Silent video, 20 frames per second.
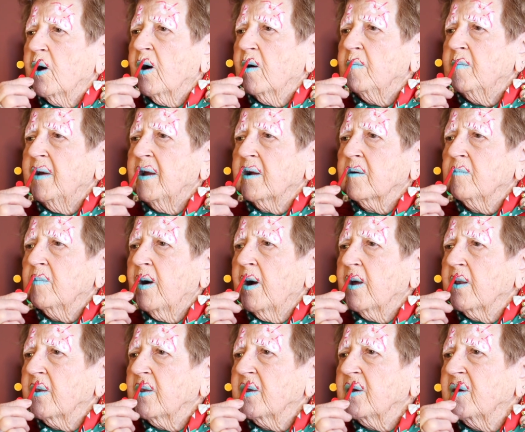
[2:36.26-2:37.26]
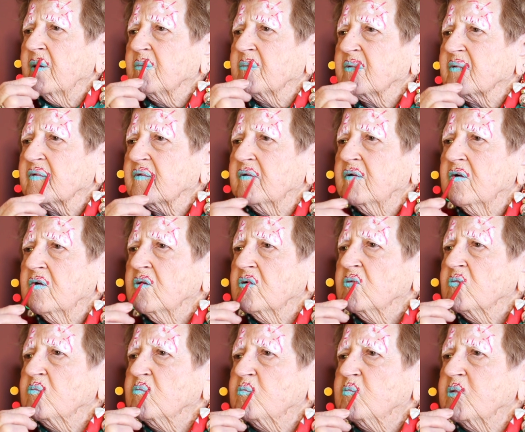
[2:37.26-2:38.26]
I'll make my lips
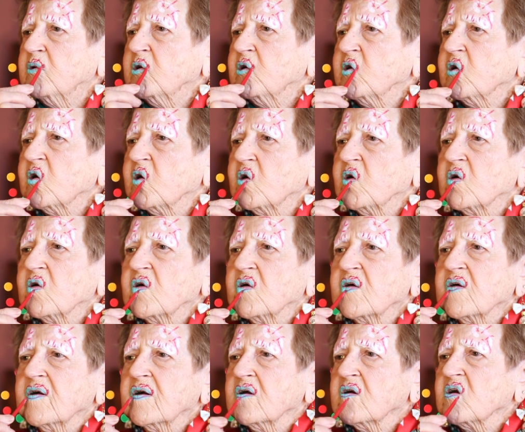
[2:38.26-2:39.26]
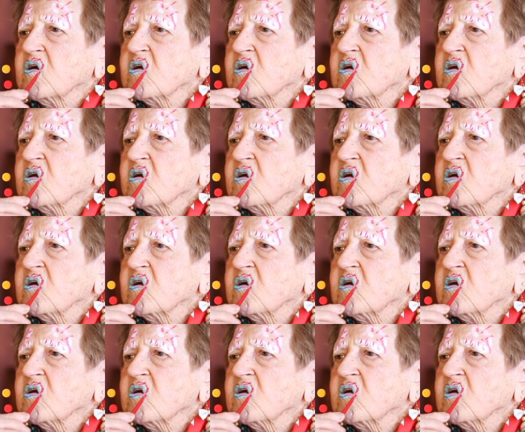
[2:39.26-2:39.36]
bigger.